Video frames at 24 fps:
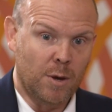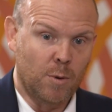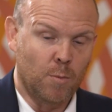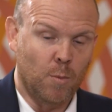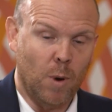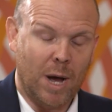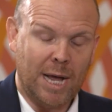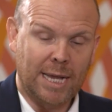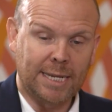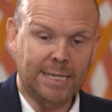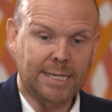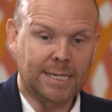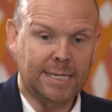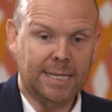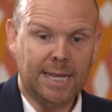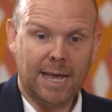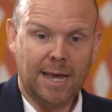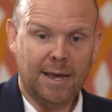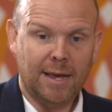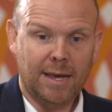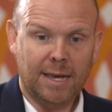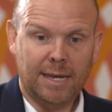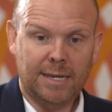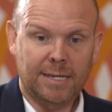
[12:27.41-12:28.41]
whilst
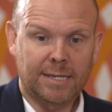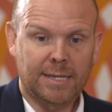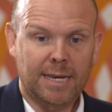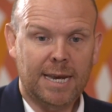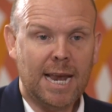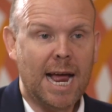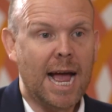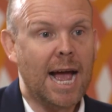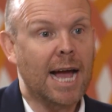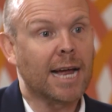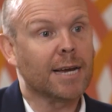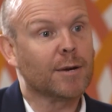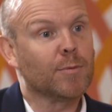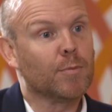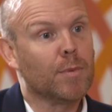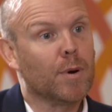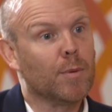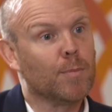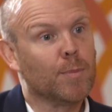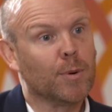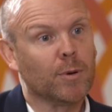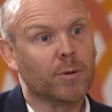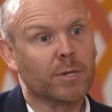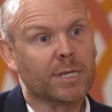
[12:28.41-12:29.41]
there is an
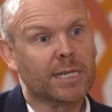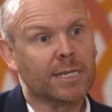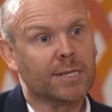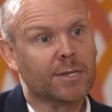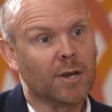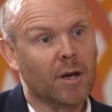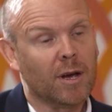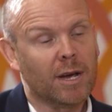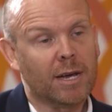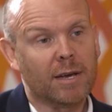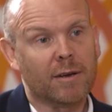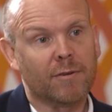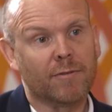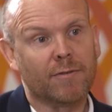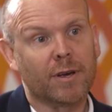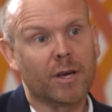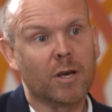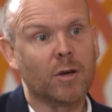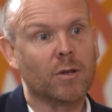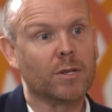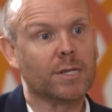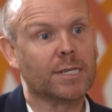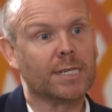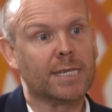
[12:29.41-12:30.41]
admirable desire for
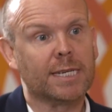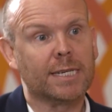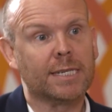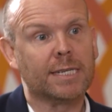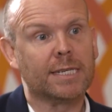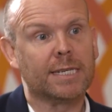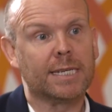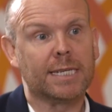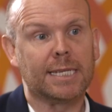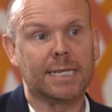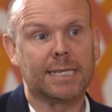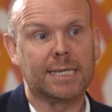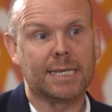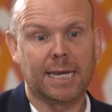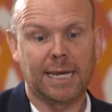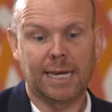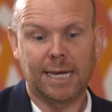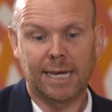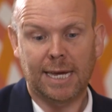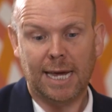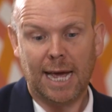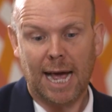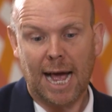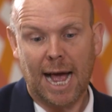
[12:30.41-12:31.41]

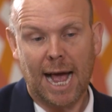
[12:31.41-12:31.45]
consistency,